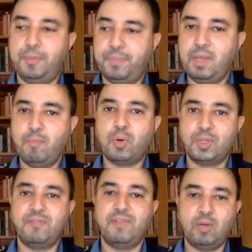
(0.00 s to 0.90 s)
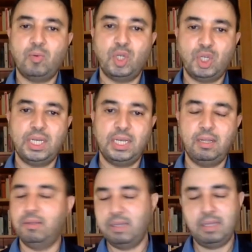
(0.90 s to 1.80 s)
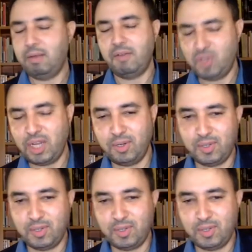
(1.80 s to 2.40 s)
importance of language, of gender,